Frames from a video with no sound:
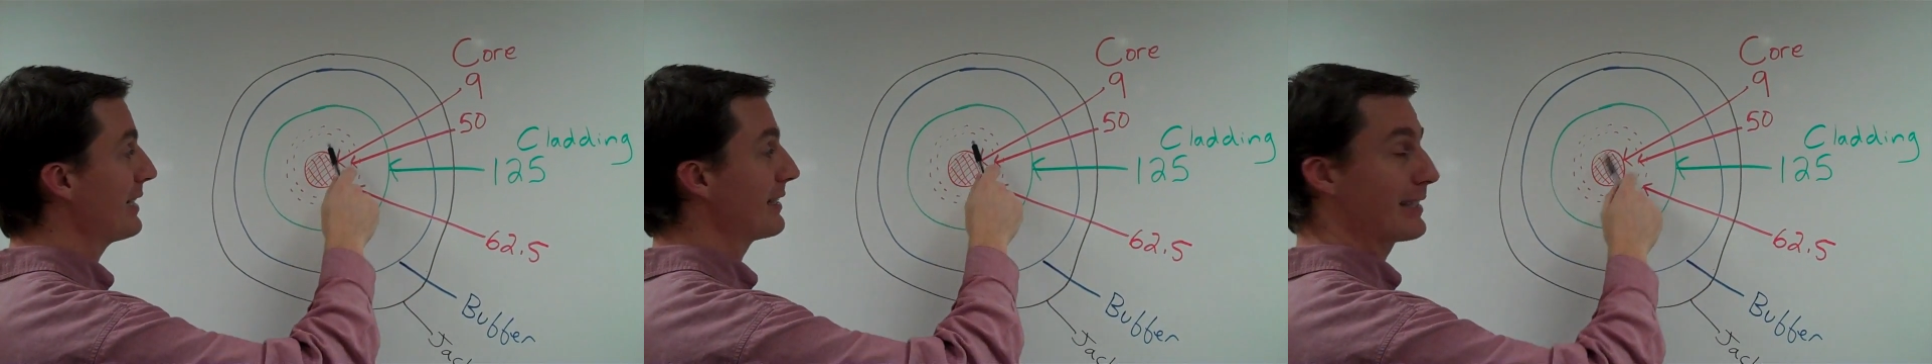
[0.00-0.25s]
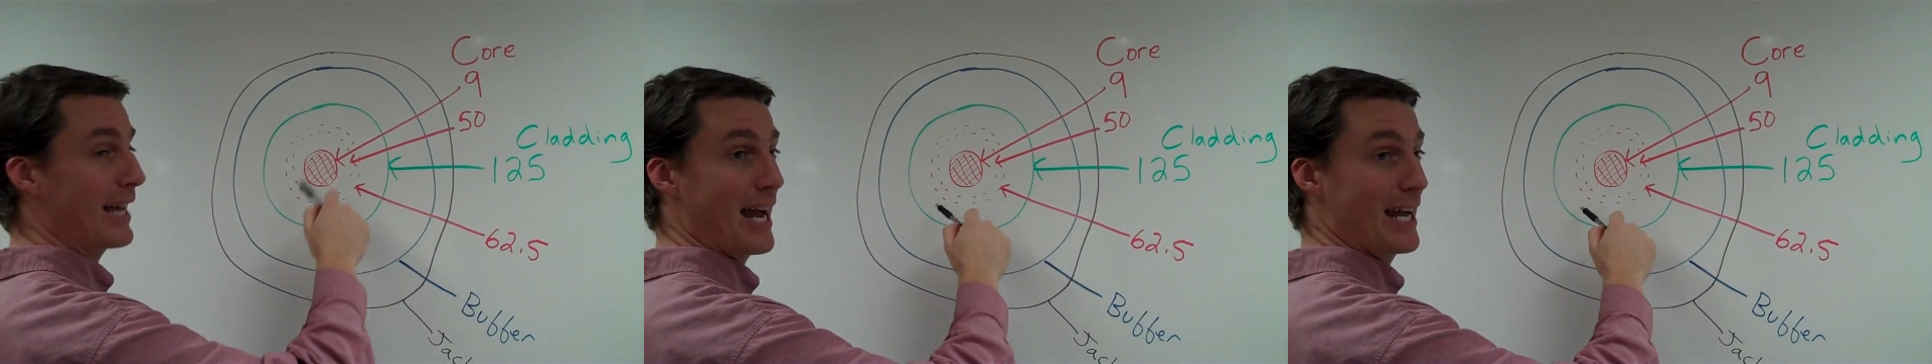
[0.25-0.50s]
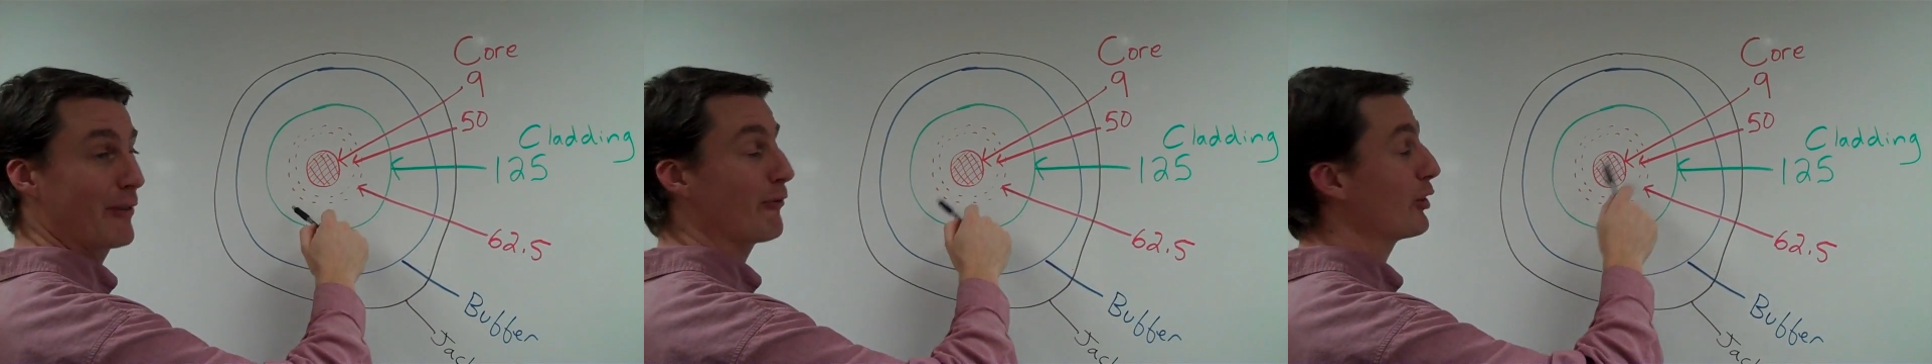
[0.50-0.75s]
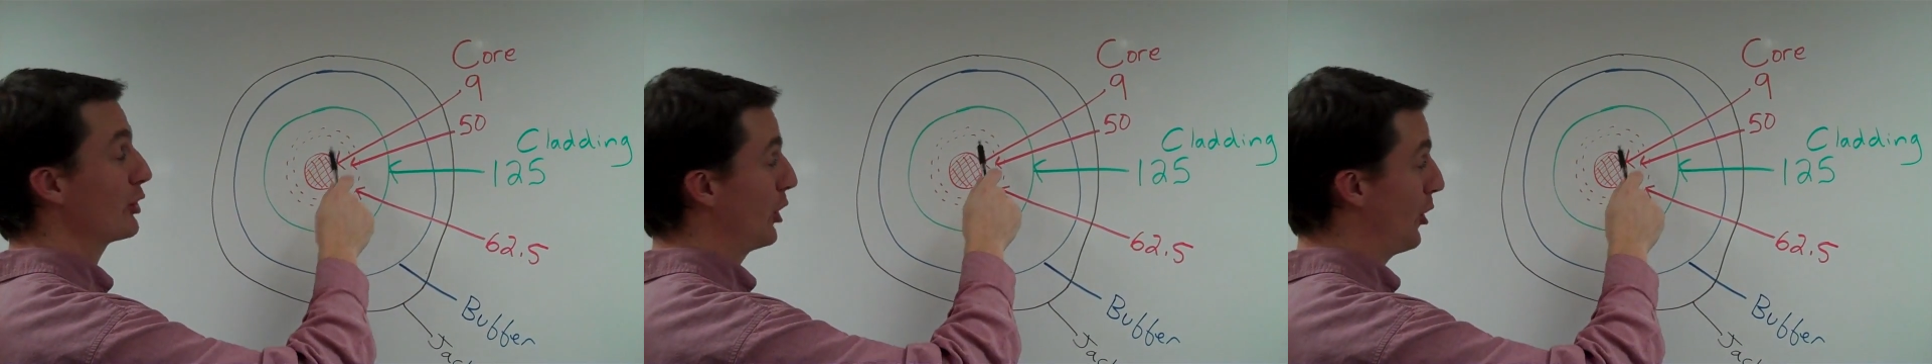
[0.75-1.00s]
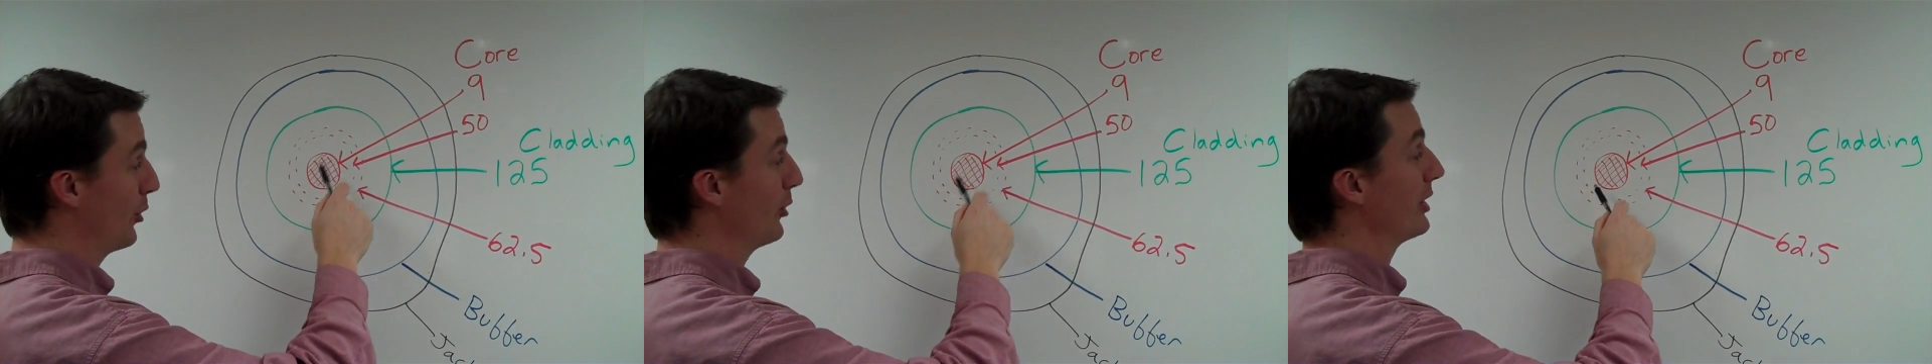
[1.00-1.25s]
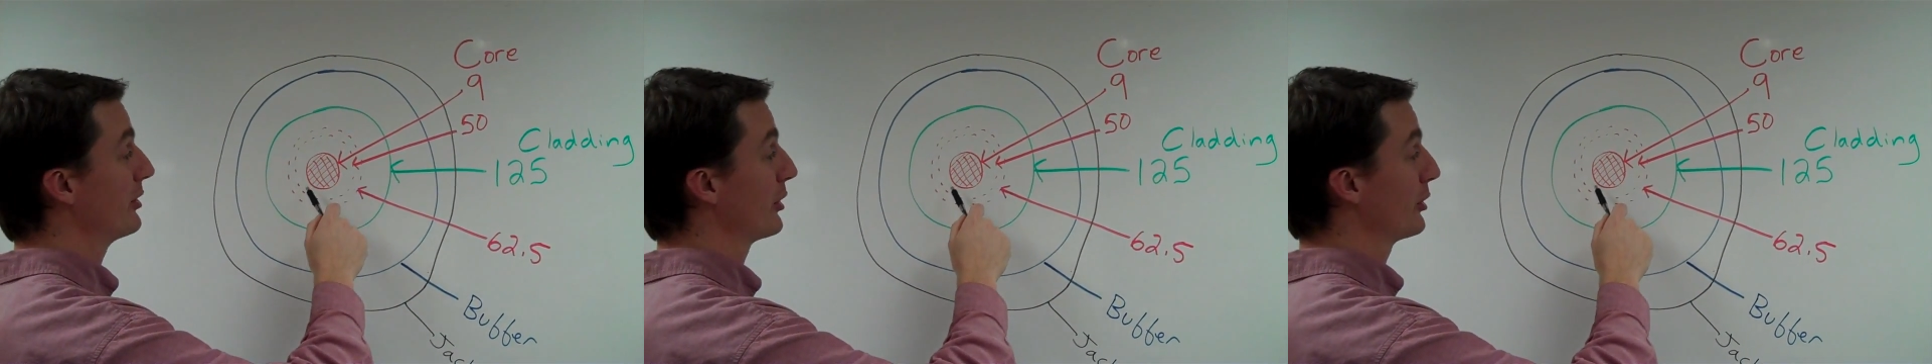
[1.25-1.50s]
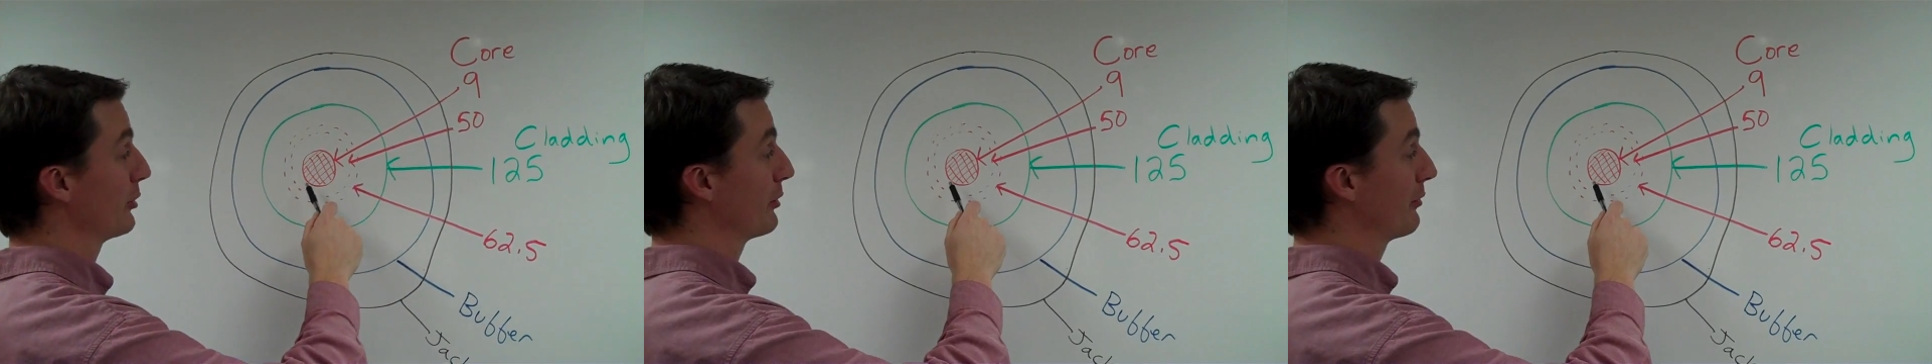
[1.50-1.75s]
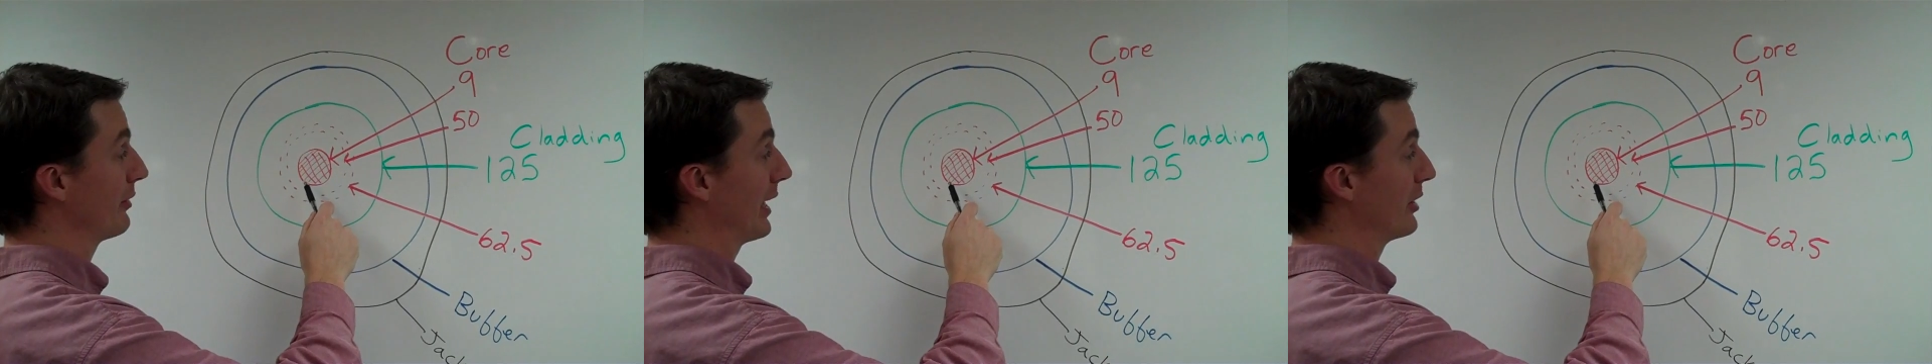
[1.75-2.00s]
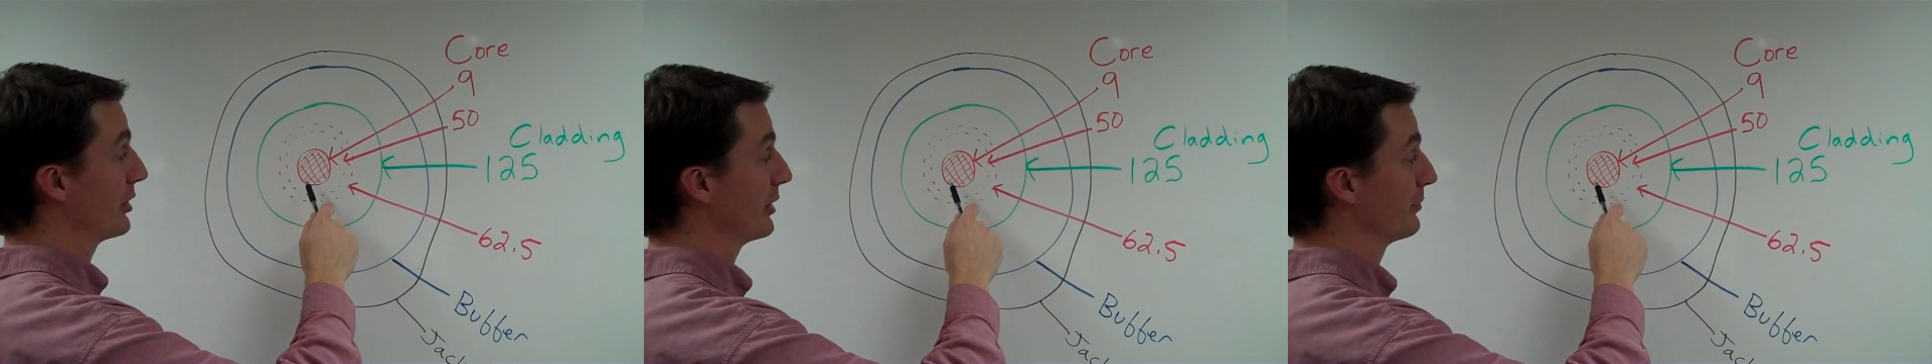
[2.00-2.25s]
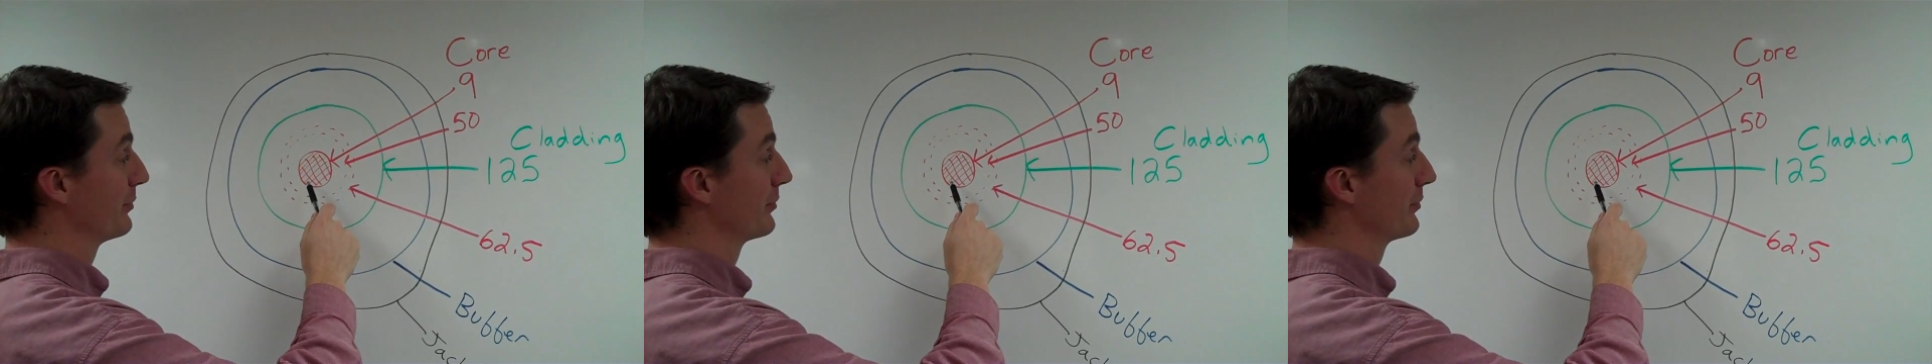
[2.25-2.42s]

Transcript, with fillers: inside for total internal reflection.